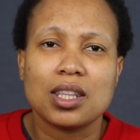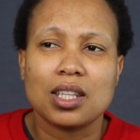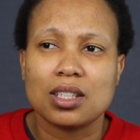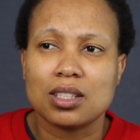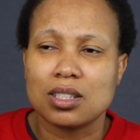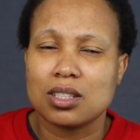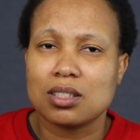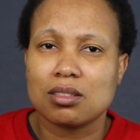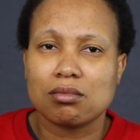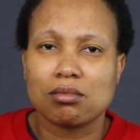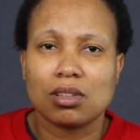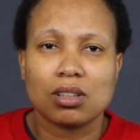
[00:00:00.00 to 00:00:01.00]

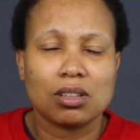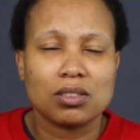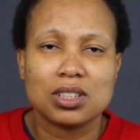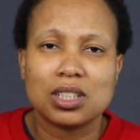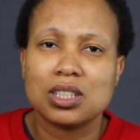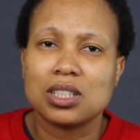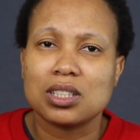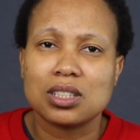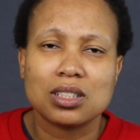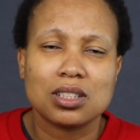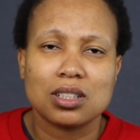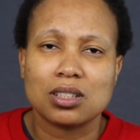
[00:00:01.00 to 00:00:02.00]
there's obviously in the
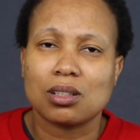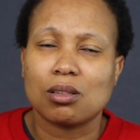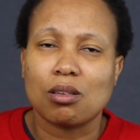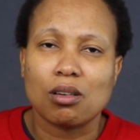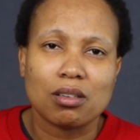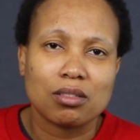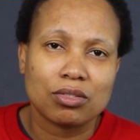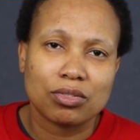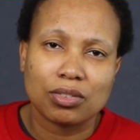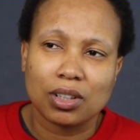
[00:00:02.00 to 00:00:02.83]
city there's a lot of